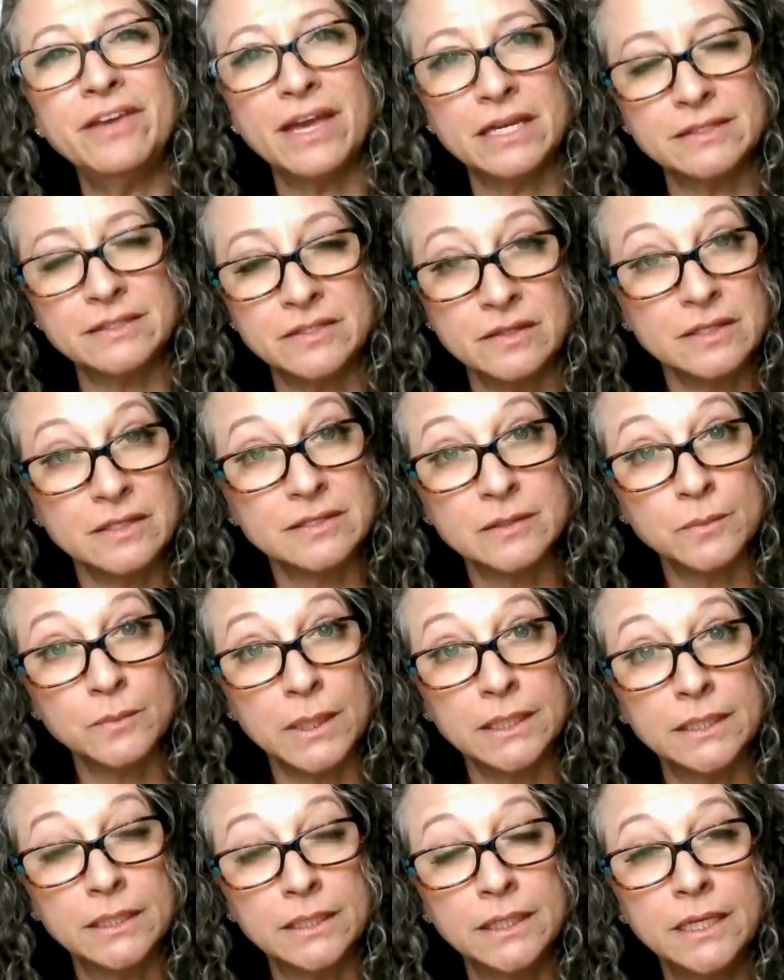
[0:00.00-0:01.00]
to this one.
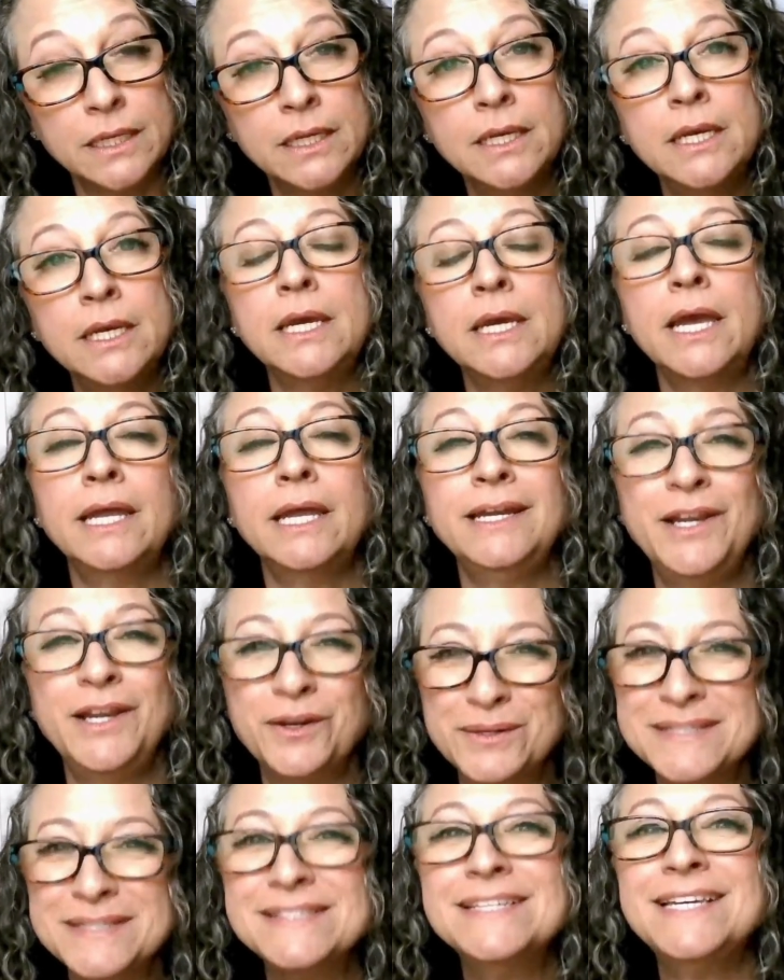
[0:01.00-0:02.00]
And here is
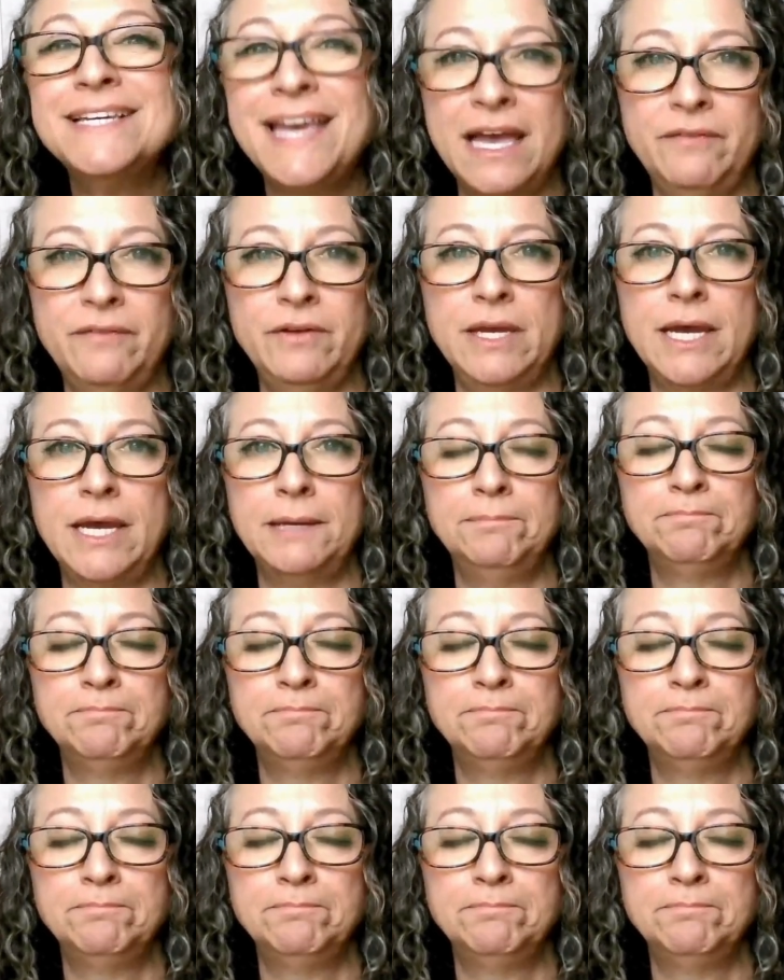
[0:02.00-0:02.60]
the caveat.